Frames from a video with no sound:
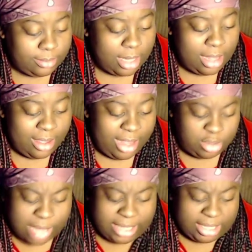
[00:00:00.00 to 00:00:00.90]
He tried to
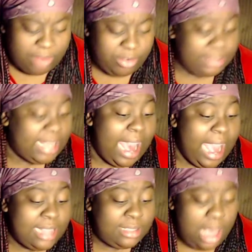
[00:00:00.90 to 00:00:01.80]
cover his eyes,
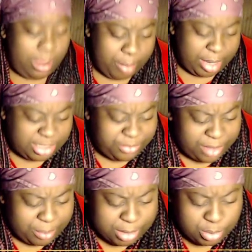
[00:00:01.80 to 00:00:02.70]
but his flippers
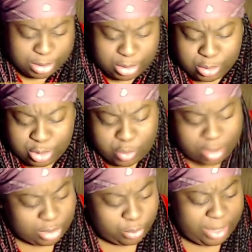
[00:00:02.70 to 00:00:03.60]
were too short to
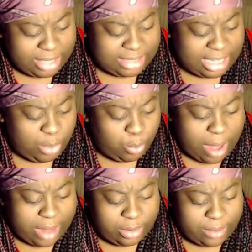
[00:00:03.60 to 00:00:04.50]
reach, and he wallowed
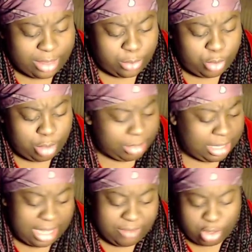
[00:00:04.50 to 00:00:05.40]
around the room in
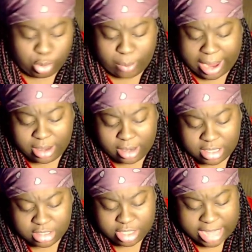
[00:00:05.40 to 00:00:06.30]
even greater
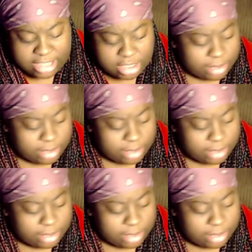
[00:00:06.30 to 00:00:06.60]
consternation.